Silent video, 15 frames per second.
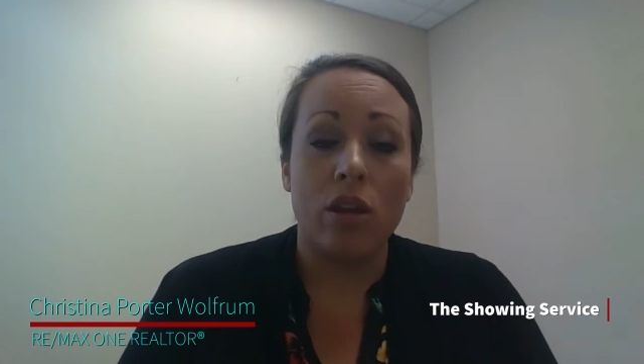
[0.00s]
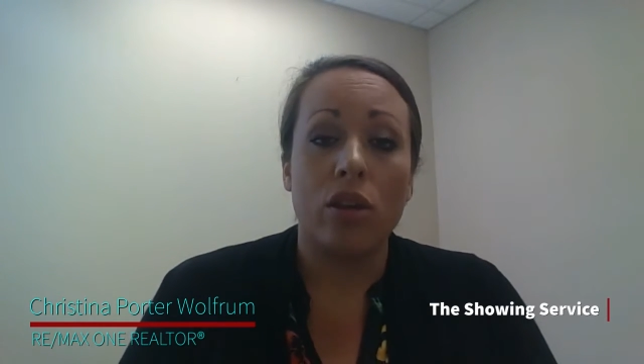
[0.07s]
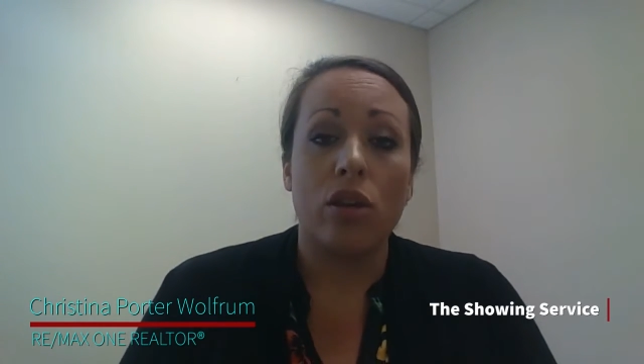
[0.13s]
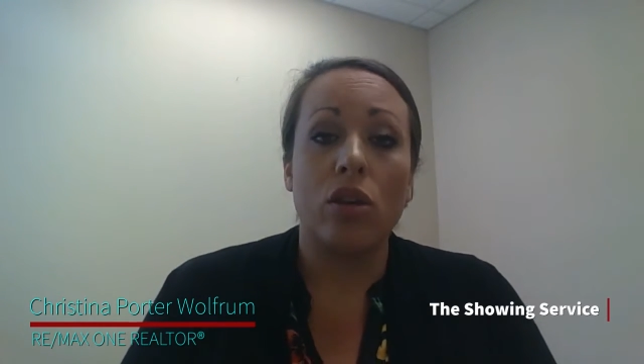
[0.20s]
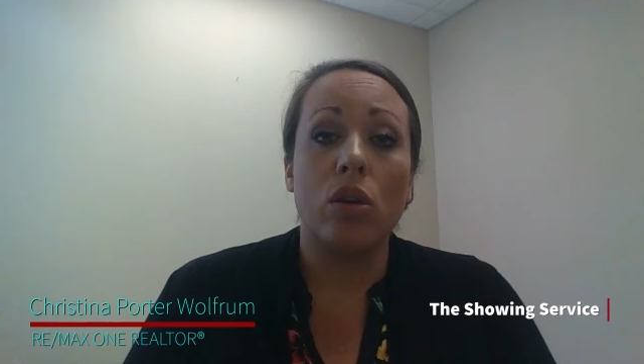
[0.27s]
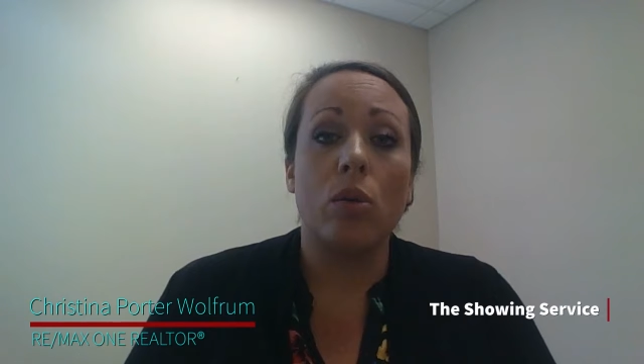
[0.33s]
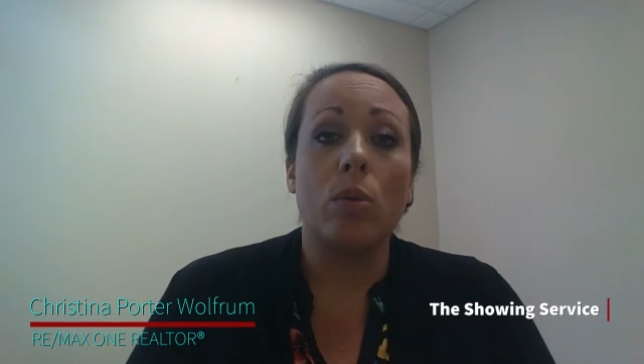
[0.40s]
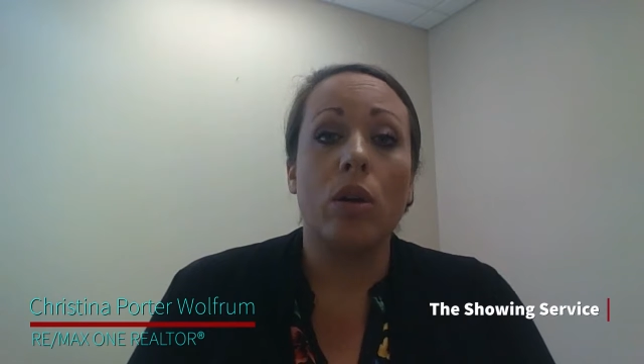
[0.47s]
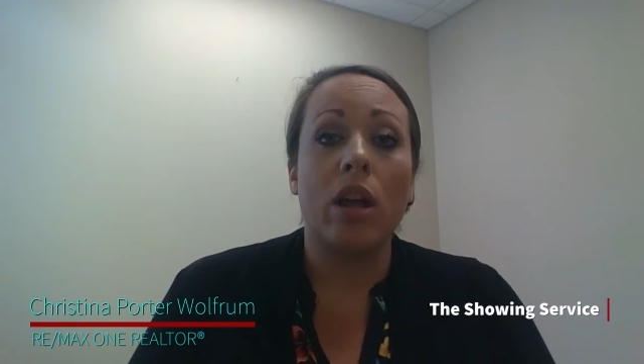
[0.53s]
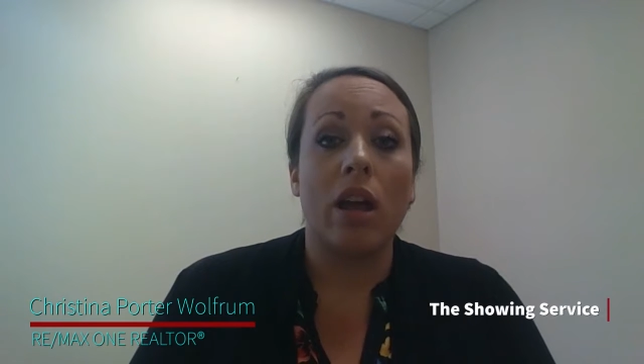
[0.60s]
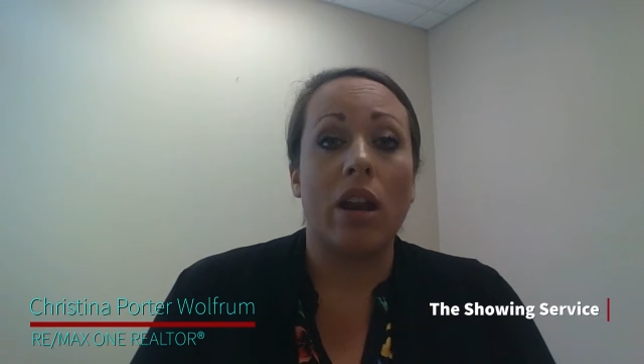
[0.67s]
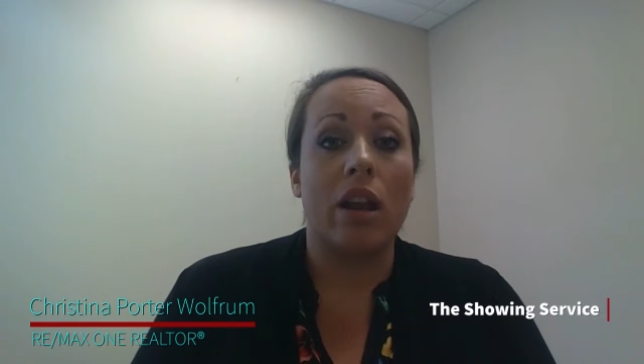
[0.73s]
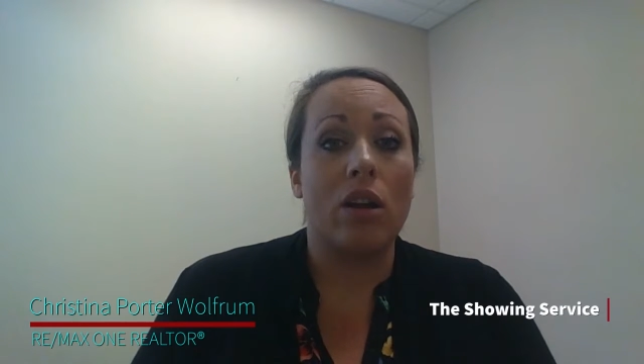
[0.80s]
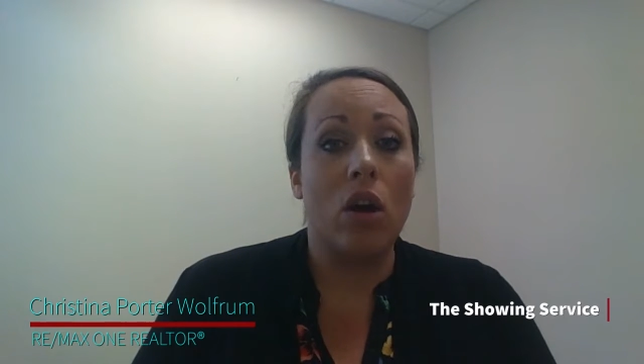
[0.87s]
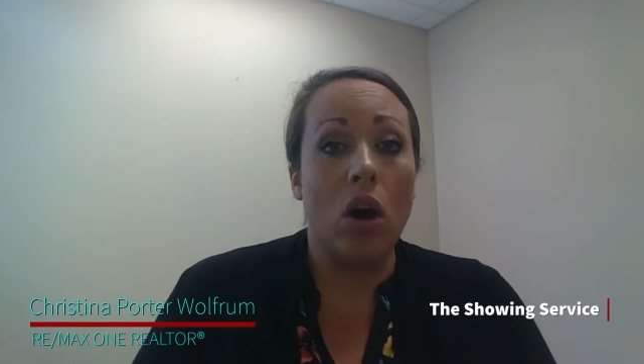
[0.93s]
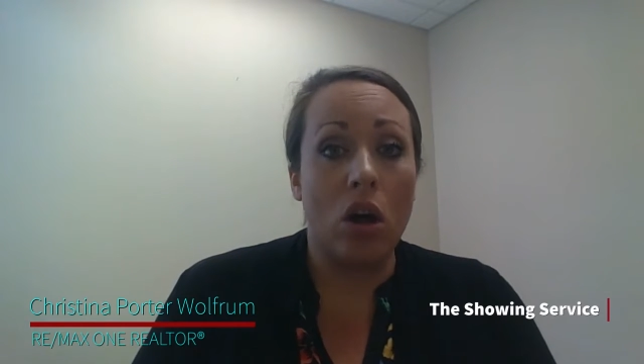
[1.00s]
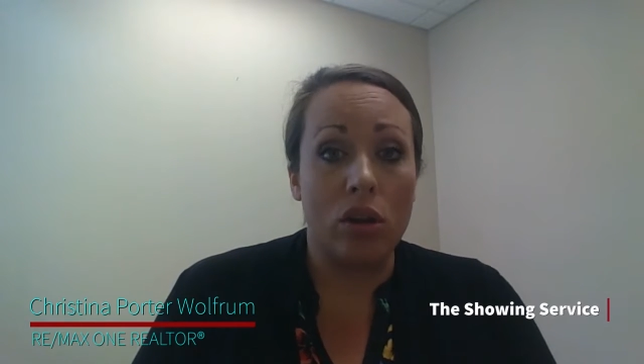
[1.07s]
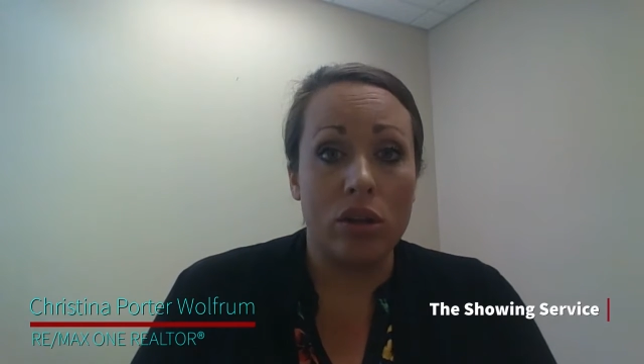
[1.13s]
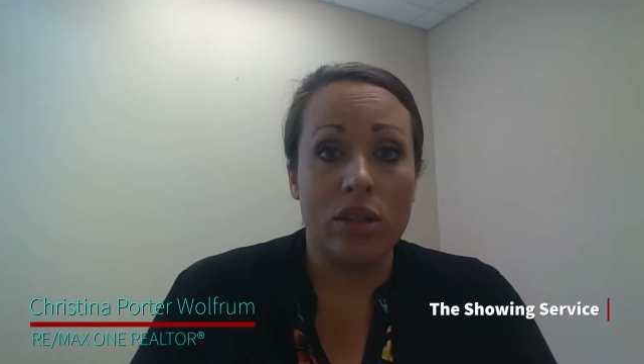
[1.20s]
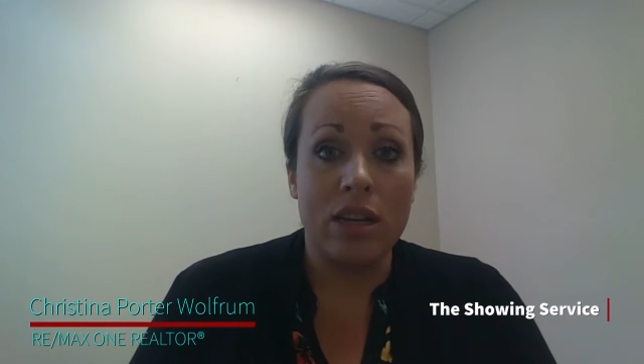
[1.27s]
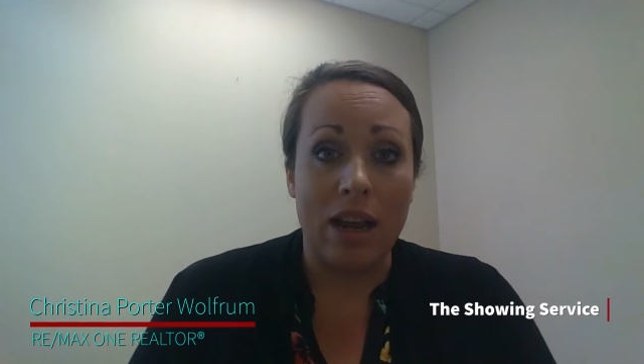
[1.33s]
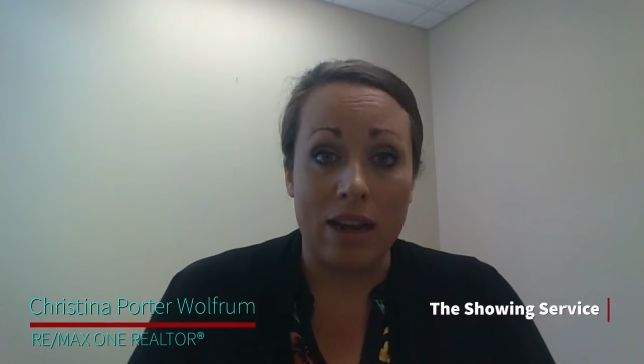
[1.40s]
you will get a call
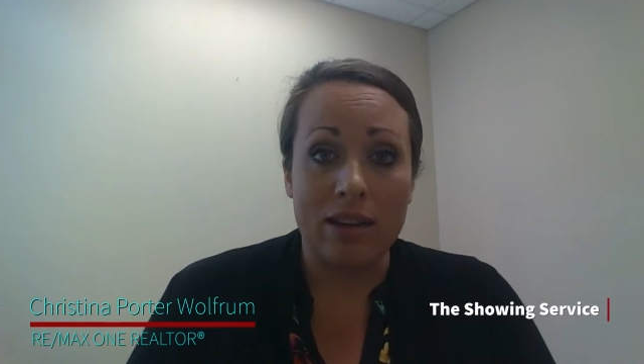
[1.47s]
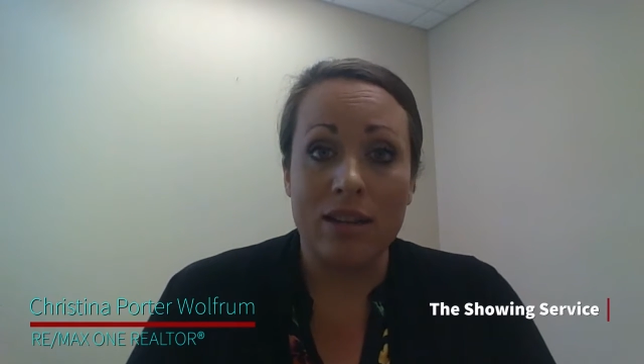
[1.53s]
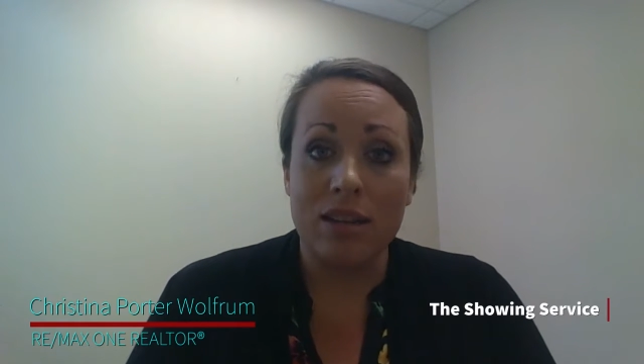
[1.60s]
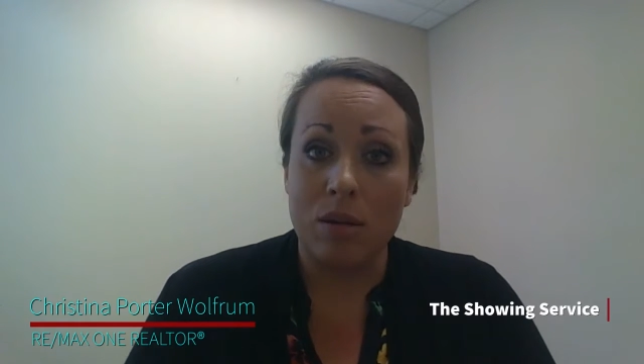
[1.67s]
or text,